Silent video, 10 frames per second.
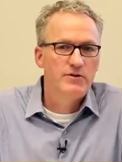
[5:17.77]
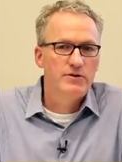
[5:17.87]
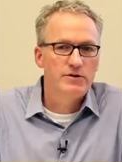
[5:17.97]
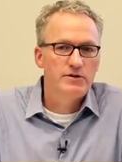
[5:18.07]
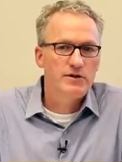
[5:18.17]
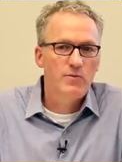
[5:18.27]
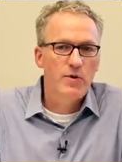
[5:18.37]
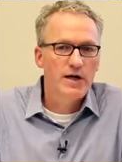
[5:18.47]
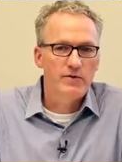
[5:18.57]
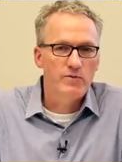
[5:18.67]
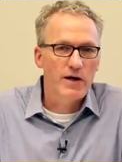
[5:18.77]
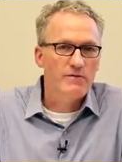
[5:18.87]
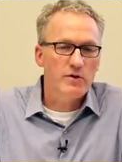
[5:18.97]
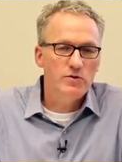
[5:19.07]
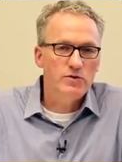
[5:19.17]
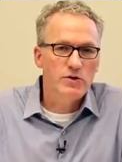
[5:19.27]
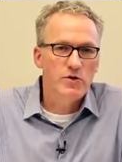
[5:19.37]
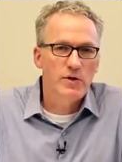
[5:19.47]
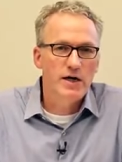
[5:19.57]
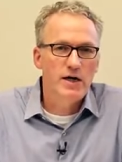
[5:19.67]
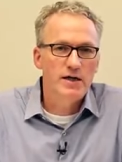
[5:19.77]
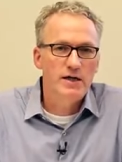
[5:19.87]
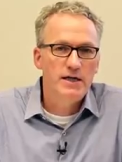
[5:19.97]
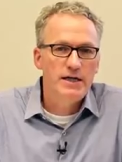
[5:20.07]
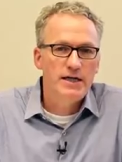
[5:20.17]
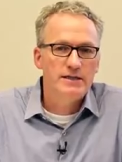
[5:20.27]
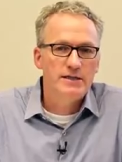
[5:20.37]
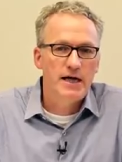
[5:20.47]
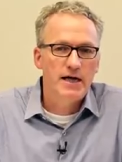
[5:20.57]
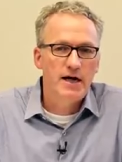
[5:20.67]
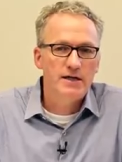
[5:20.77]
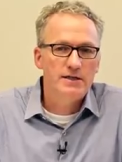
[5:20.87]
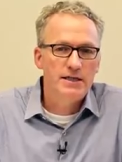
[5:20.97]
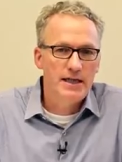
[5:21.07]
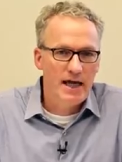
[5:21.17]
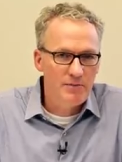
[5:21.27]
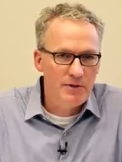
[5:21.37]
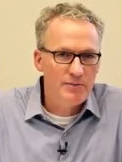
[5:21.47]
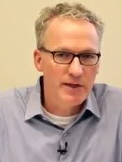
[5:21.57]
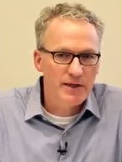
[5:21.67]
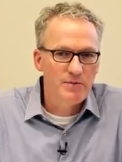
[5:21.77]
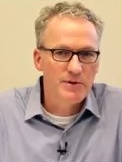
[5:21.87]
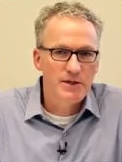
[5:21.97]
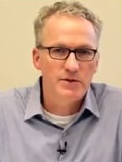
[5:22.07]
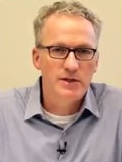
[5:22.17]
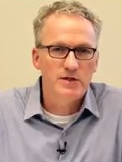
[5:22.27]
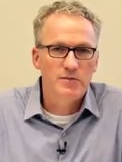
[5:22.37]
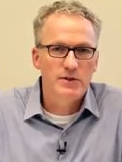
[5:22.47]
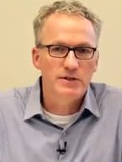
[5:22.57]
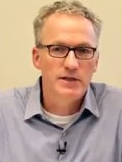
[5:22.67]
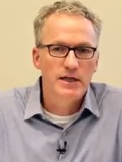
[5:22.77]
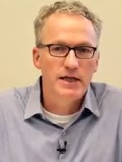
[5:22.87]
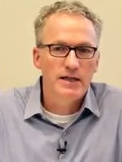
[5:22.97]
There's somewhat of a revolution going on in psychology, now being picked up in other disciplines,